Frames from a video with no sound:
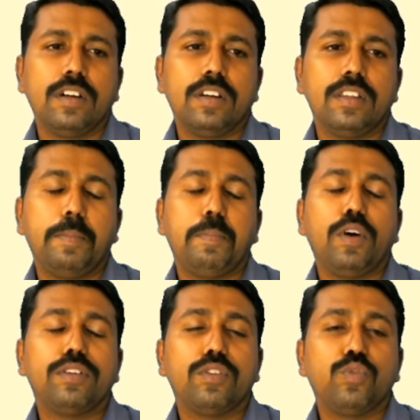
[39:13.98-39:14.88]
the
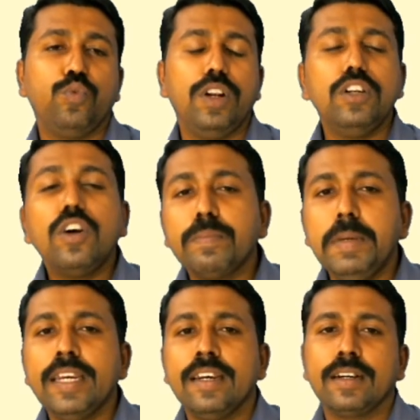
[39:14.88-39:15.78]
process will not
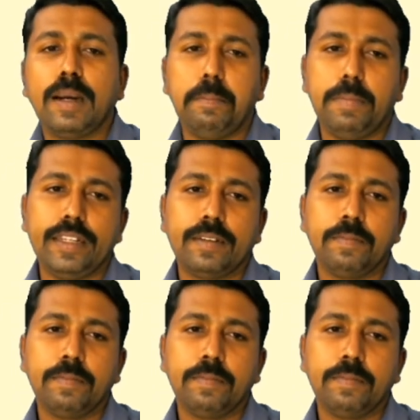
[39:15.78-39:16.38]
be complete.